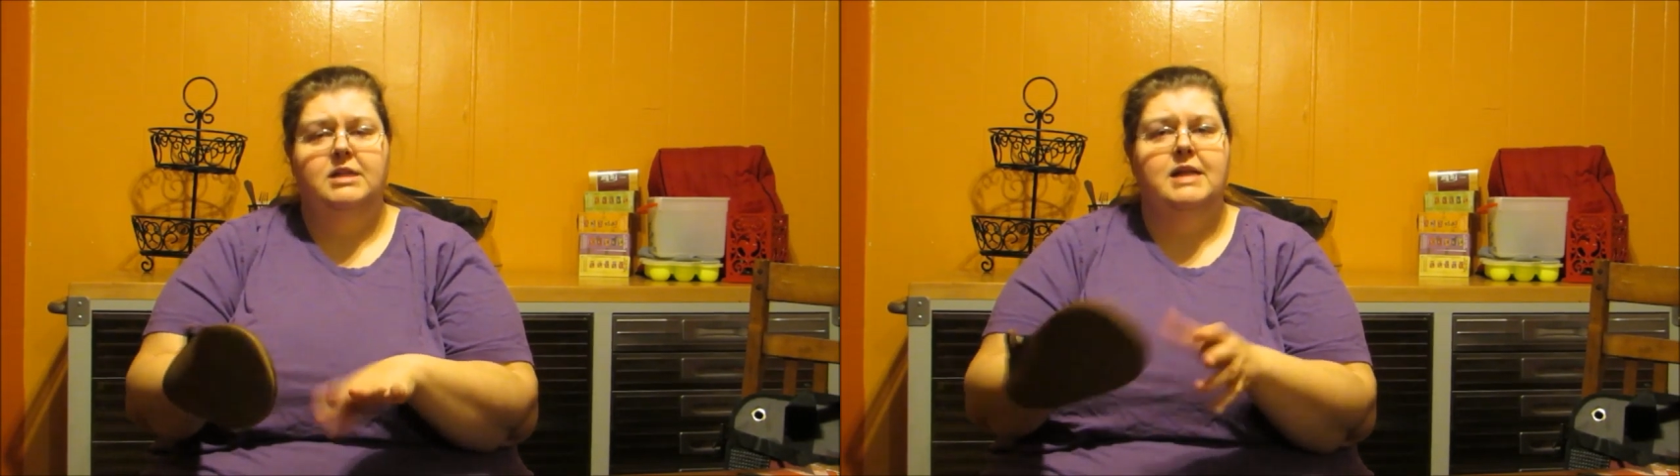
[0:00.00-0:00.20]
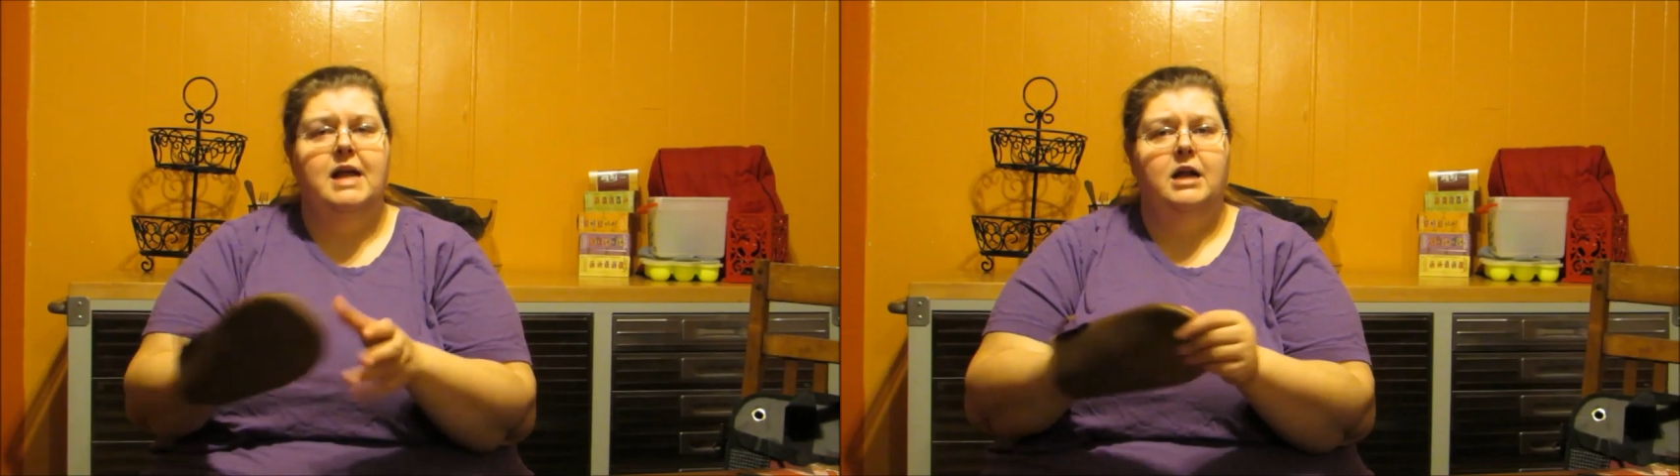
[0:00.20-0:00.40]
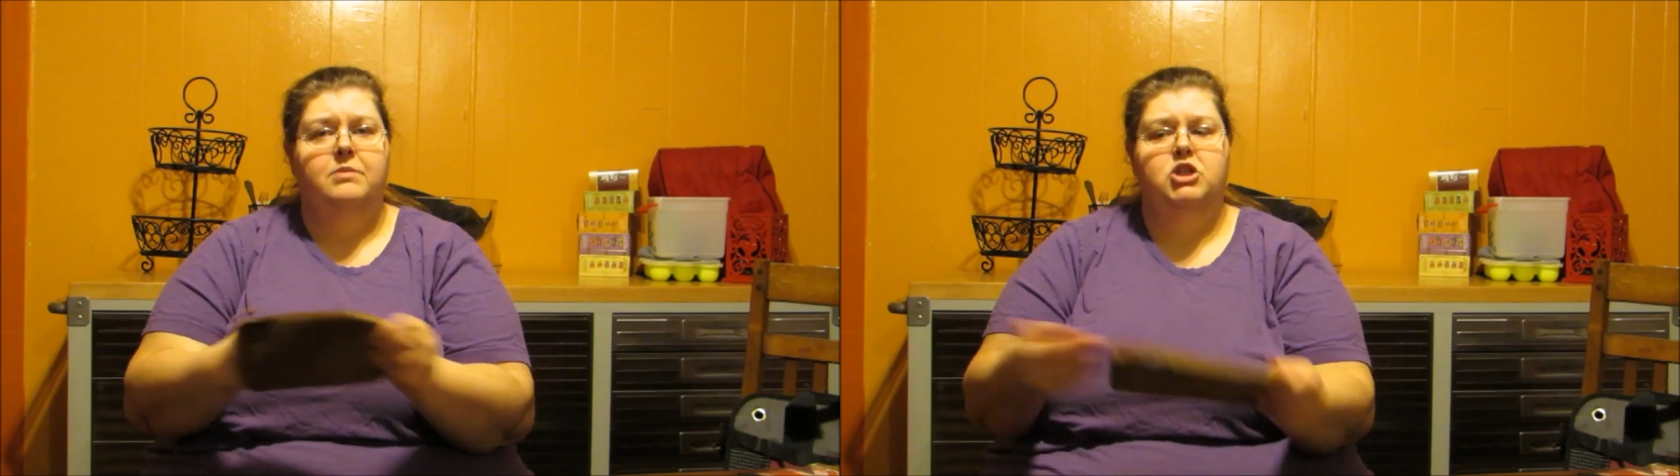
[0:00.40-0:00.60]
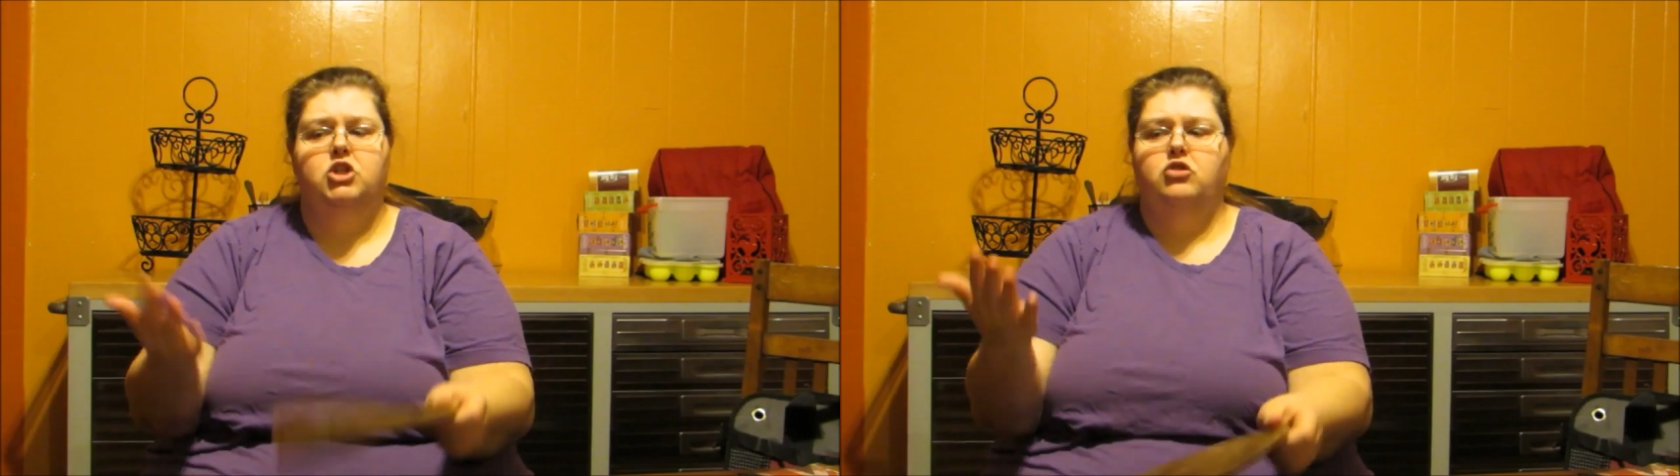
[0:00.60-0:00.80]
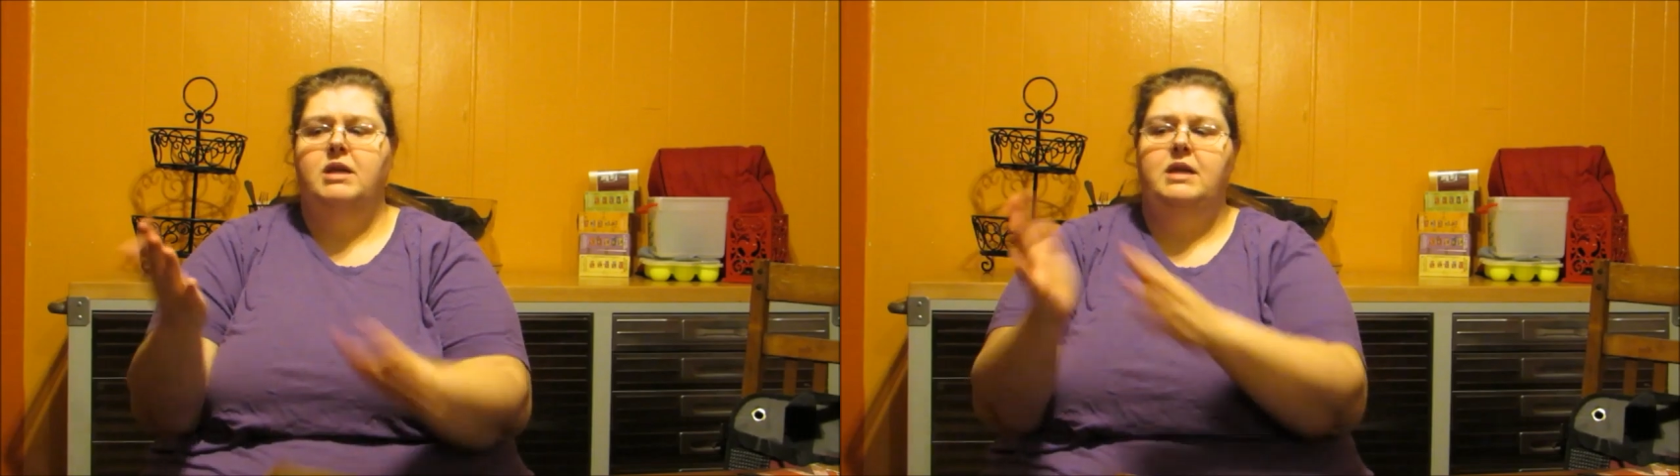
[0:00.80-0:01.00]
It's not going to be
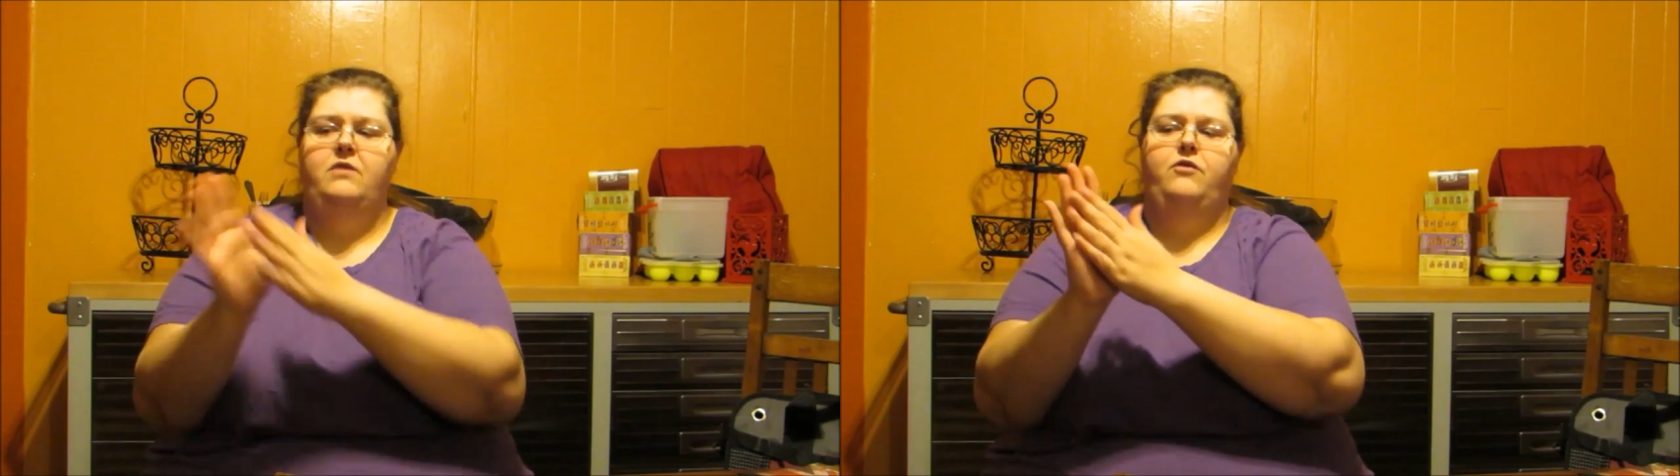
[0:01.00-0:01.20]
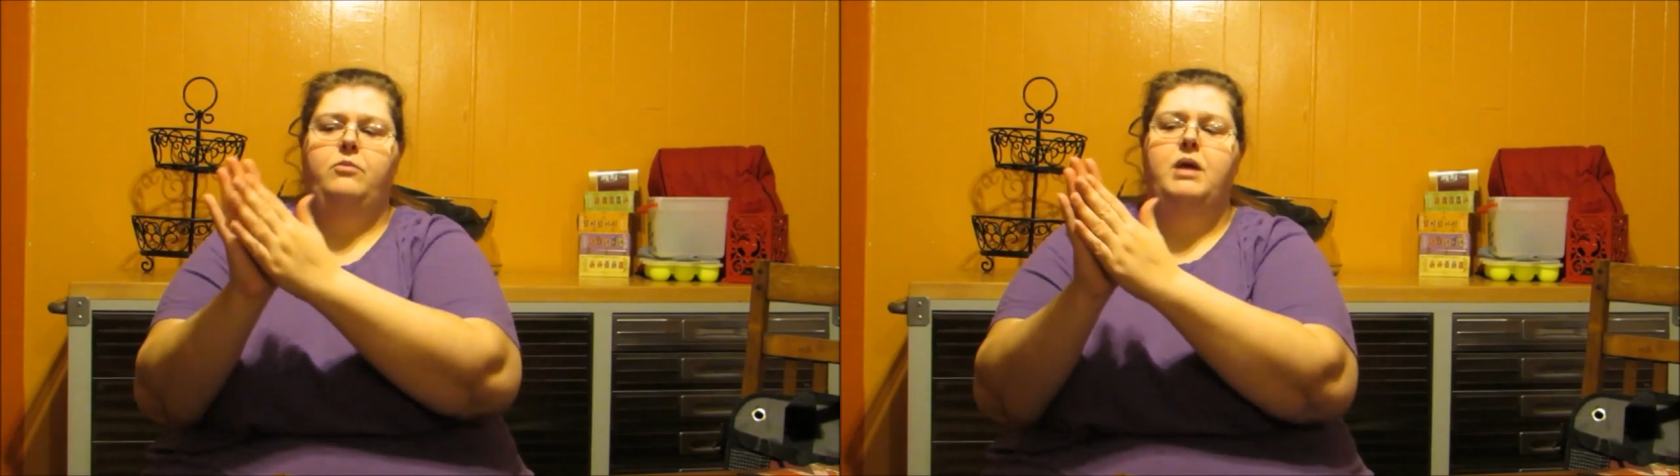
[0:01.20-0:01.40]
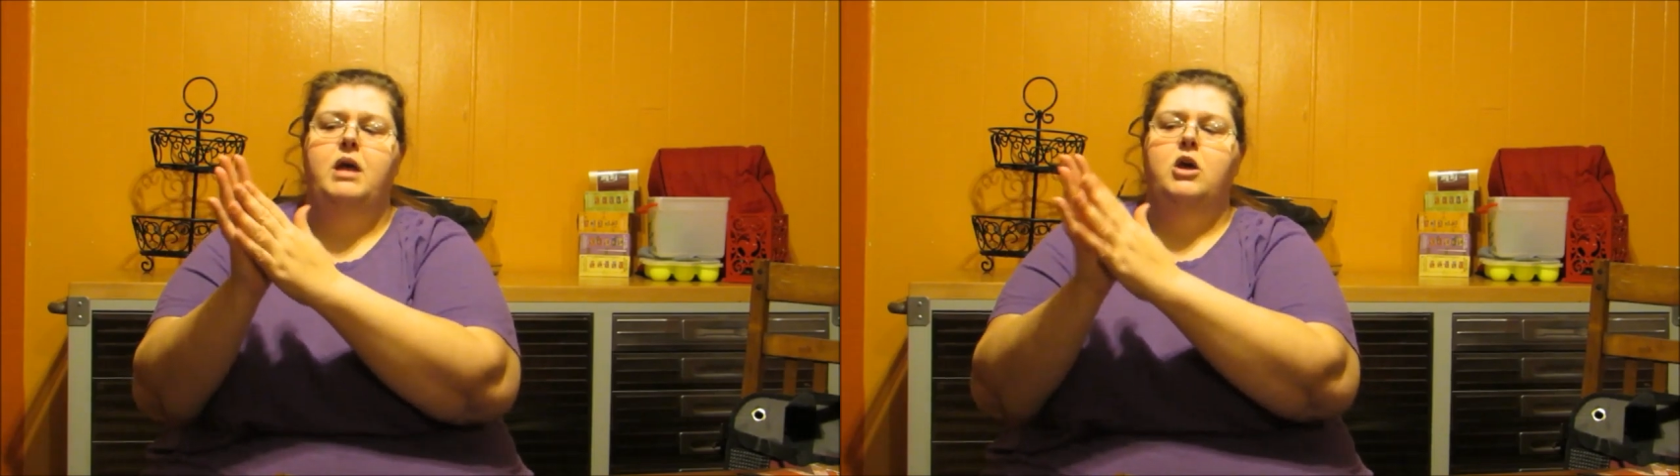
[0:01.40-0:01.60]
streaky from